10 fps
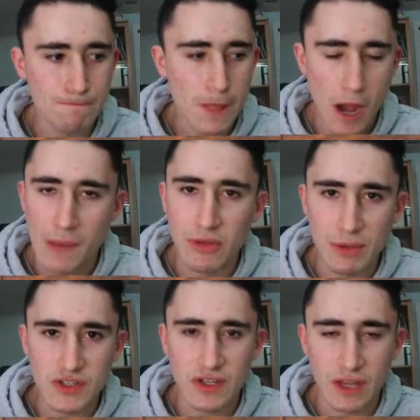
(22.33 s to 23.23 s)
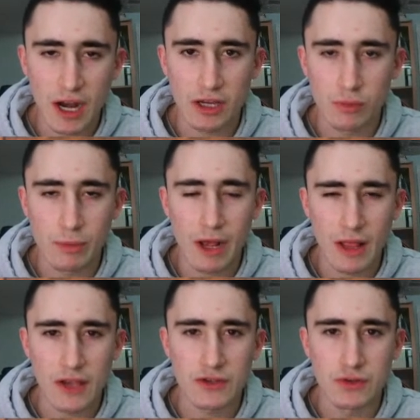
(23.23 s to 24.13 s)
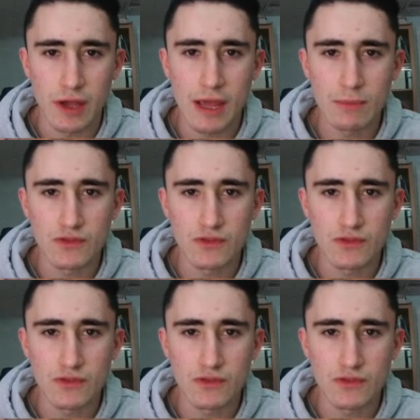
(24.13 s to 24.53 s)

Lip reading: optimistic that I could win my last two games,